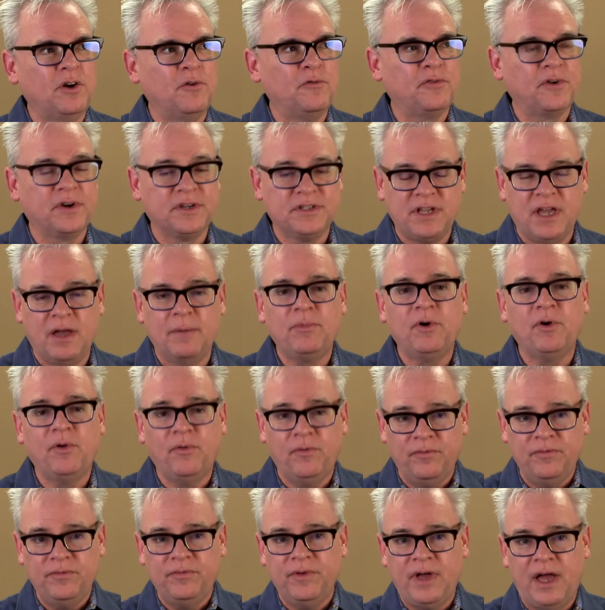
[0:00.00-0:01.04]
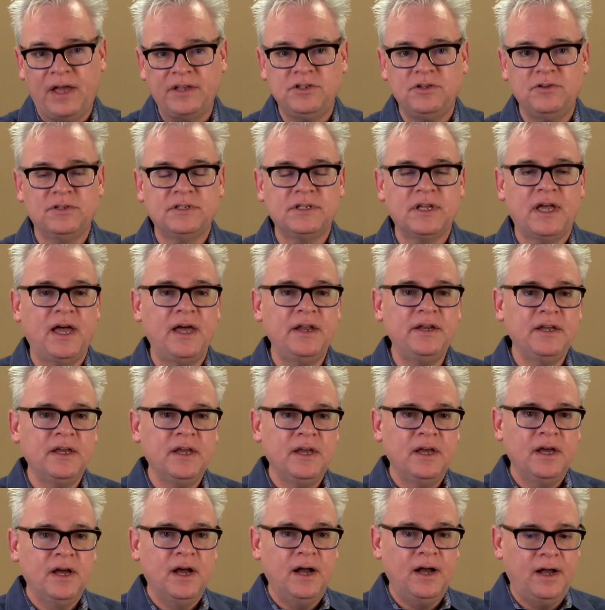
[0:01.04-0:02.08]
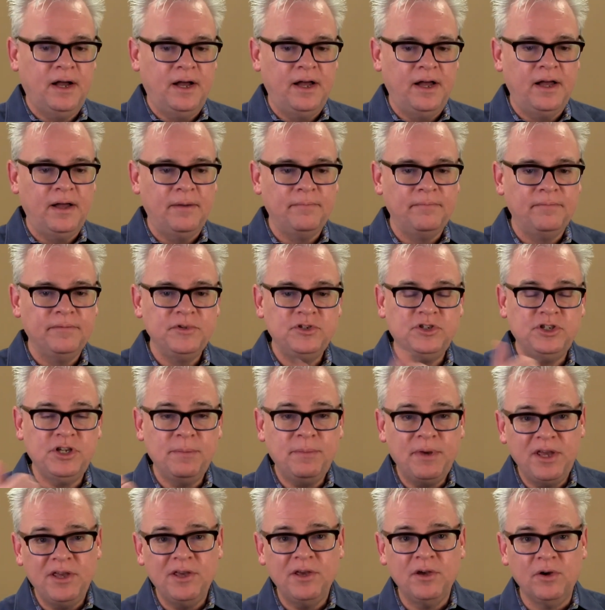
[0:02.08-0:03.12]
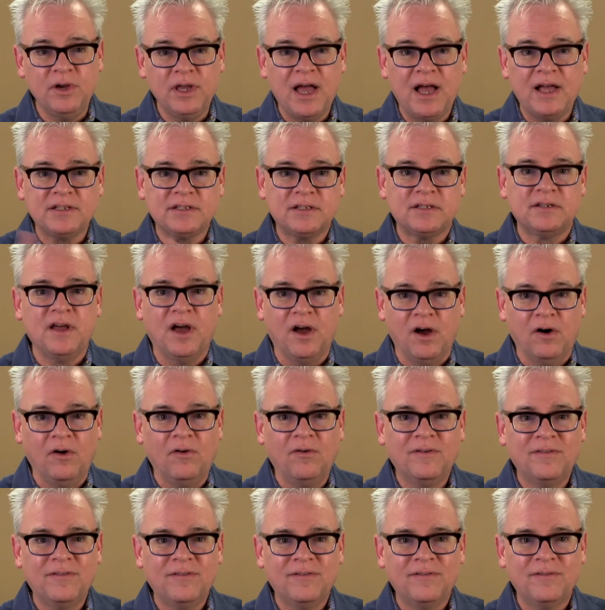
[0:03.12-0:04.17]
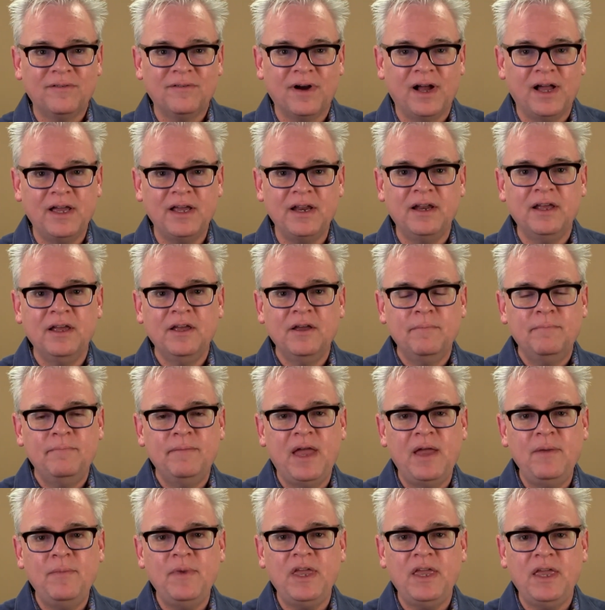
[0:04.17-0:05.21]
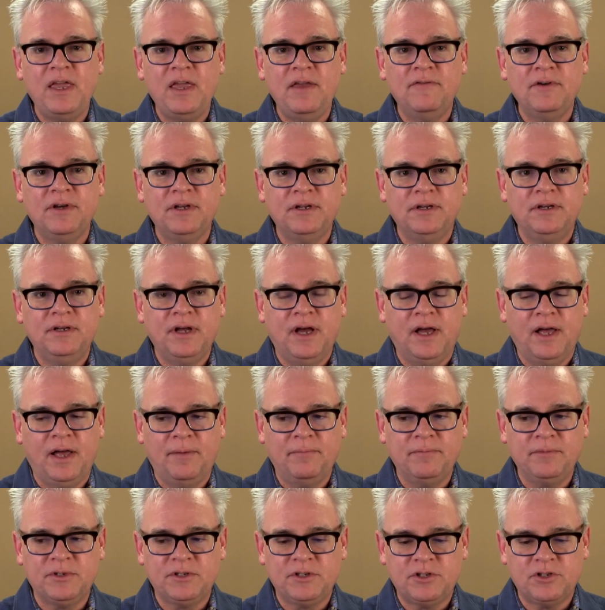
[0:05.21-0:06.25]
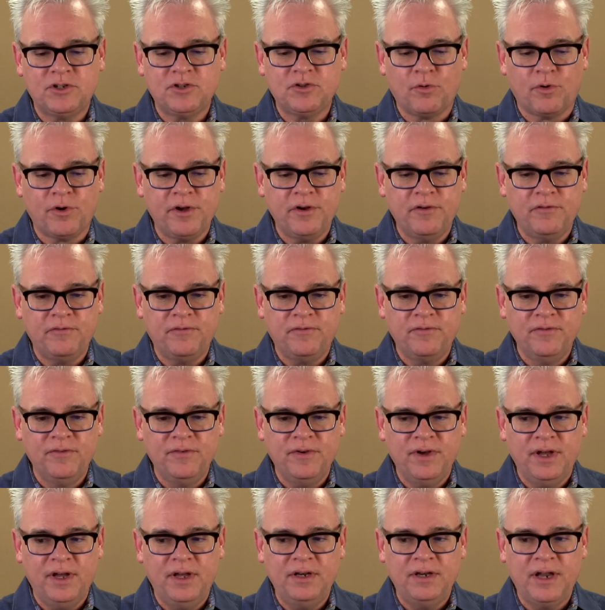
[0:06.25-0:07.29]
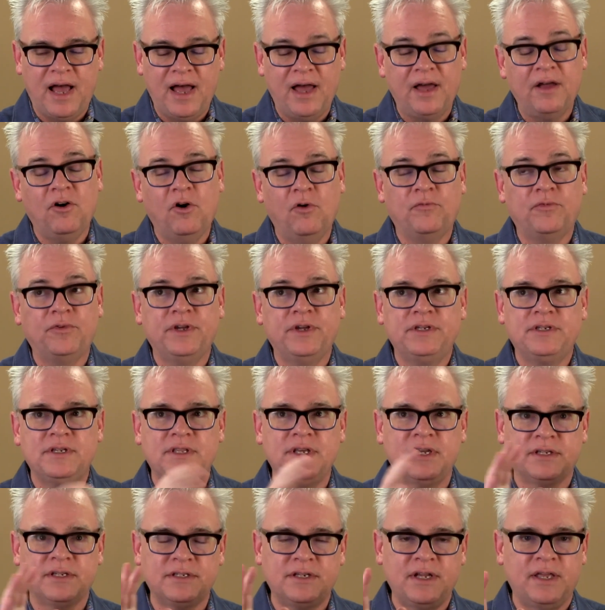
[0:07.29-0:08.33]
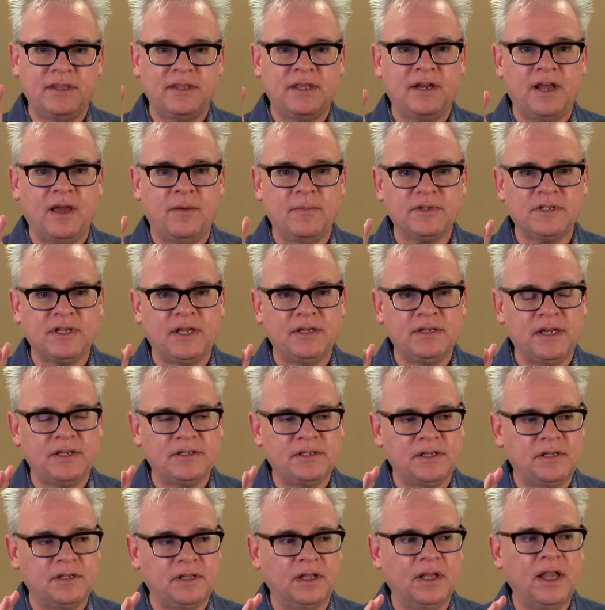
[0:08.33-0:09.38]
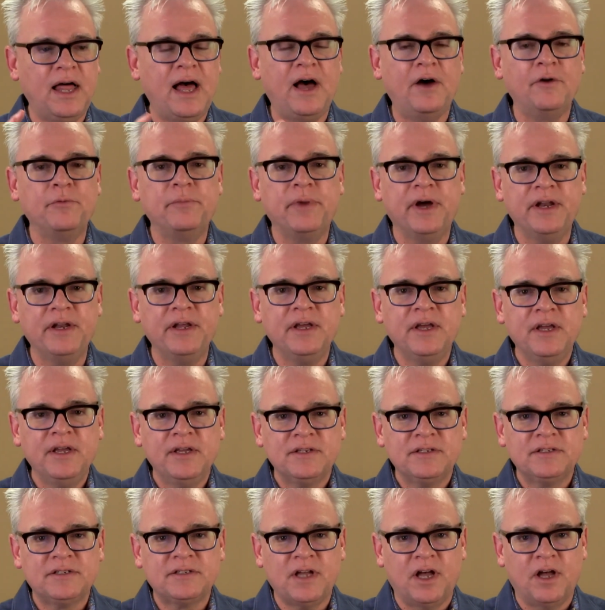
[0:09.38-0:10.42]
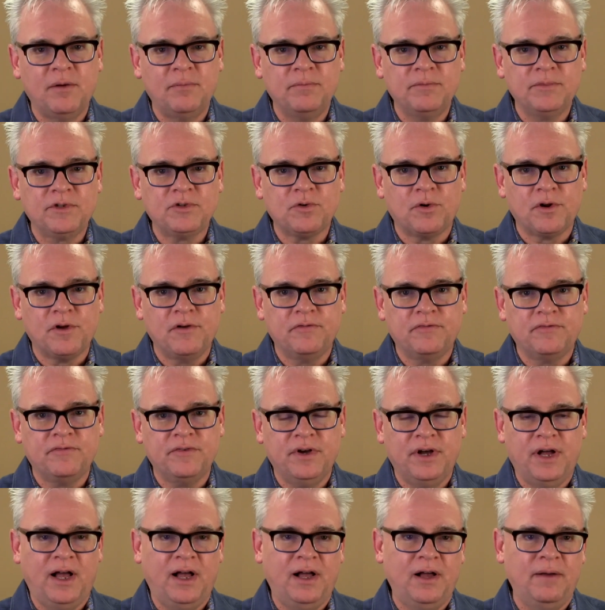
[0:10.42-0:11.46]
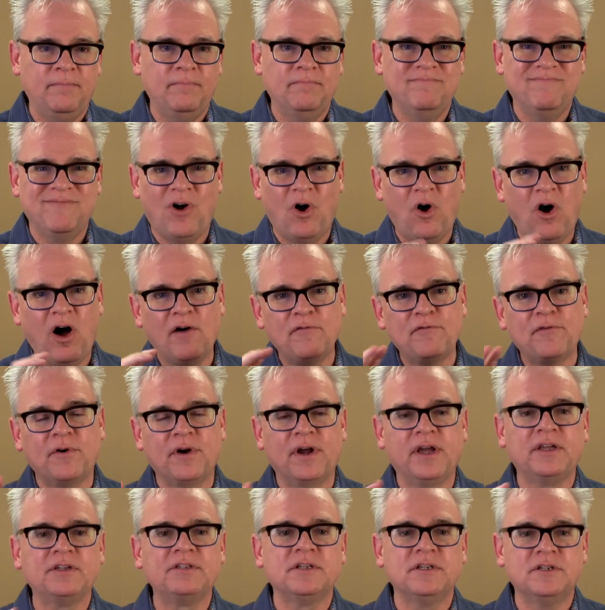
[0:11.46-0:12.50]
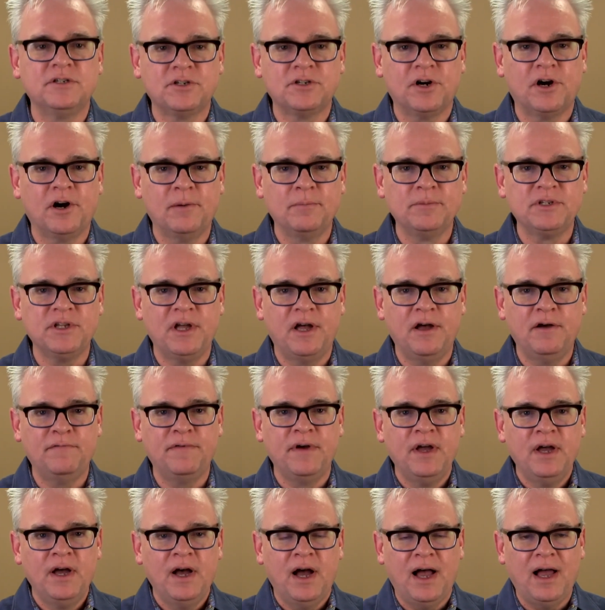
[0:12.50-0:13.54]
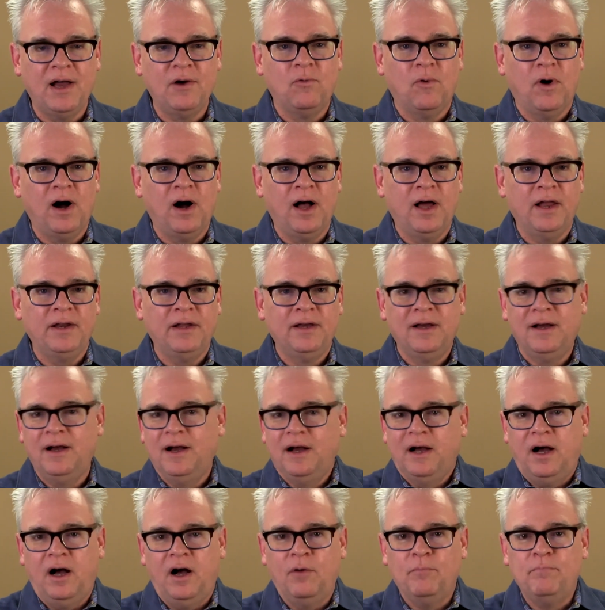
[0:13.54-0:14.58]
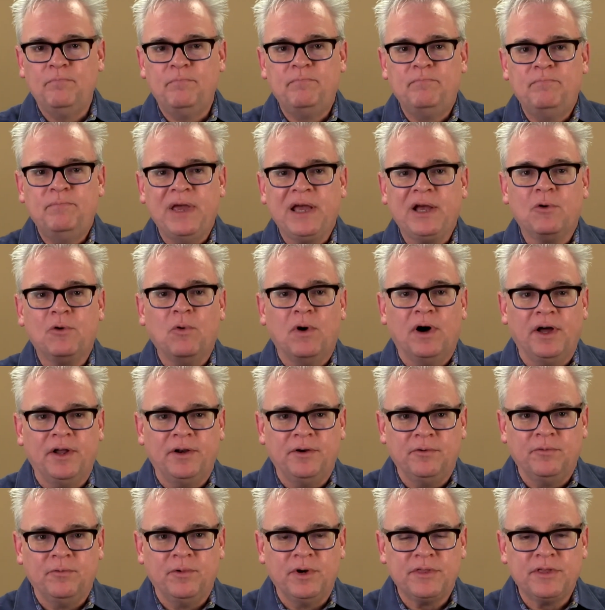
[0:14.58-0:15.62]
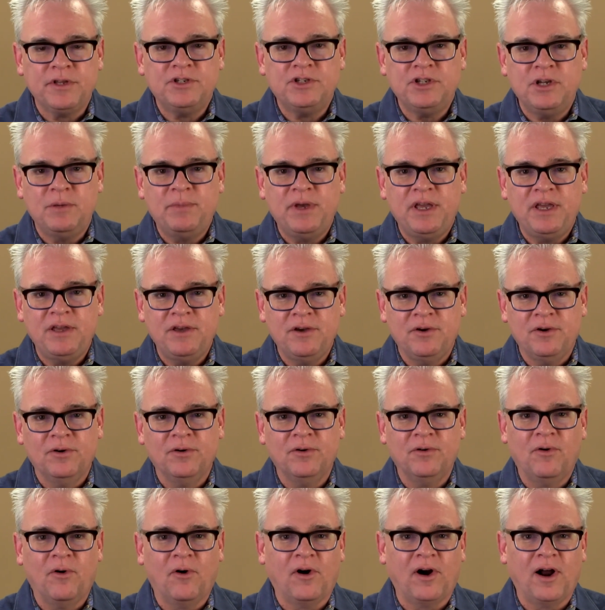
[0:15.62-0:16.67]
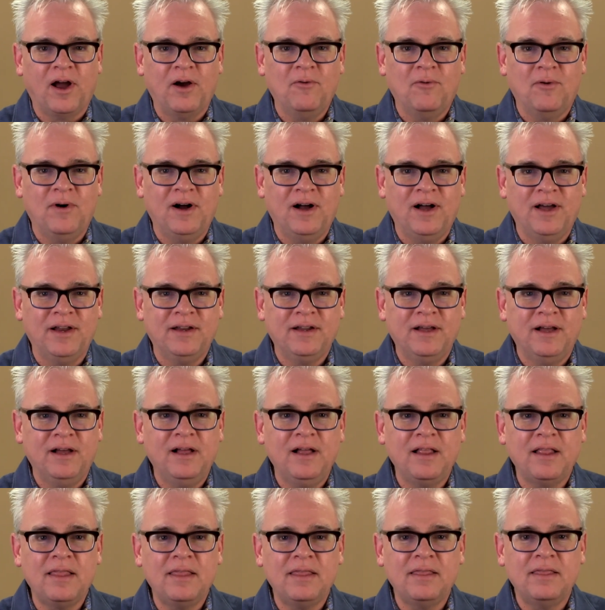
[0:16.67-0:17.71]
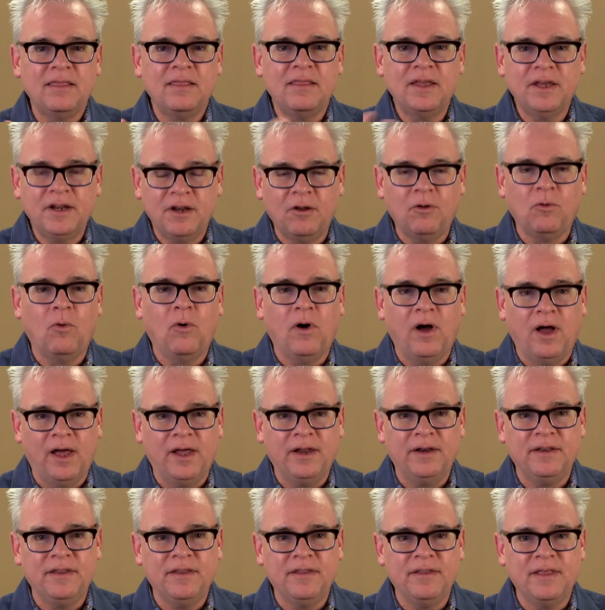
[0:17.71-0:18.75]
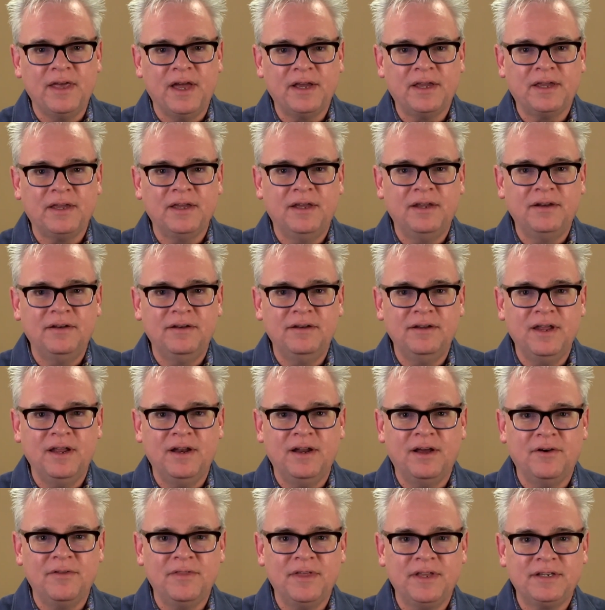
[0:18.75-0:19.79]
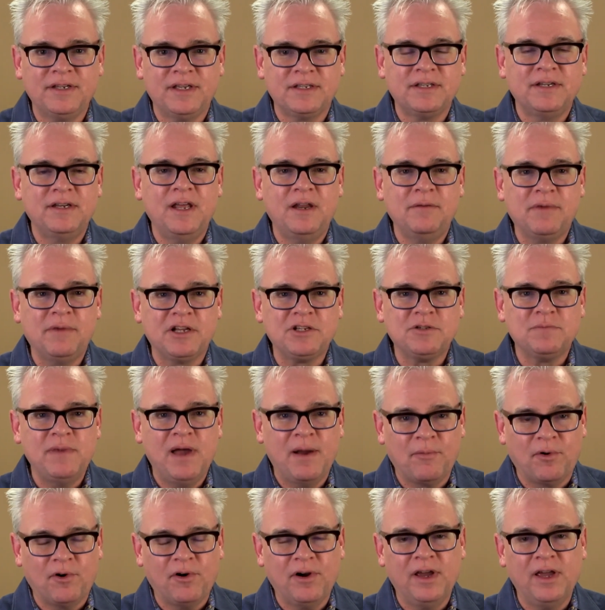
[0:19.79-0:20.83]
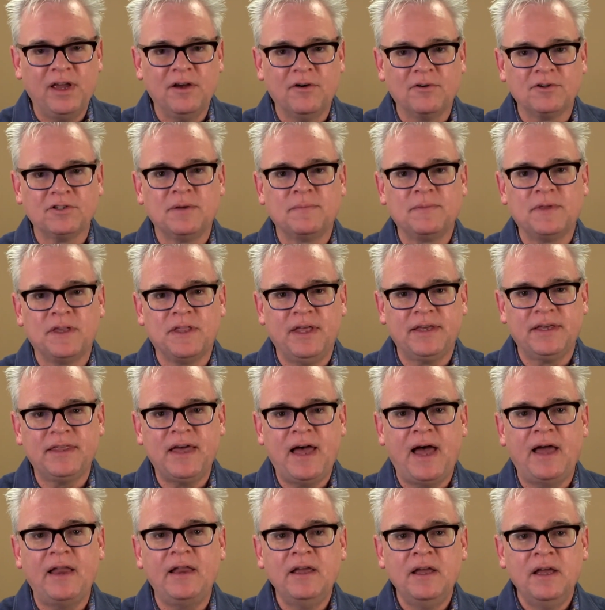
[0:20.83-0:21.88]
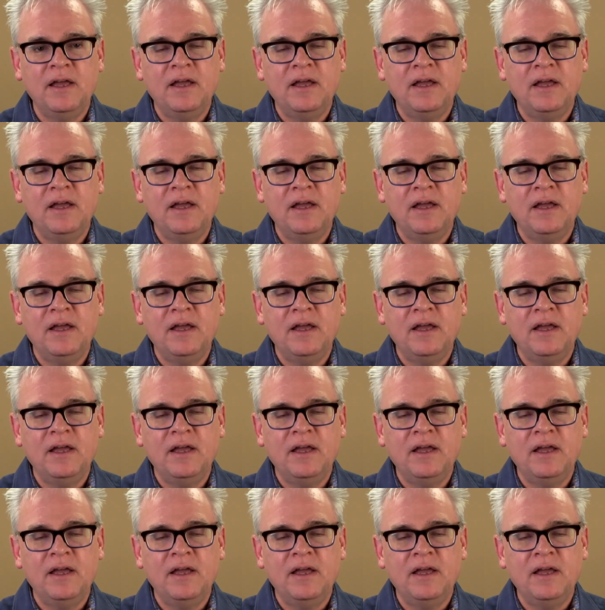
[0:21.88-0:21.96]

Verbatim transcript: for example, as you said, um, GPU, yes, no, right? Maybe even um, sort of not hopefully to the extent that Amazon does it in the cloud, but some sort of um, offerings in terms of I want a big one with a GPU, or I want a little one that can, you know, that doesn't need much memory or something like that.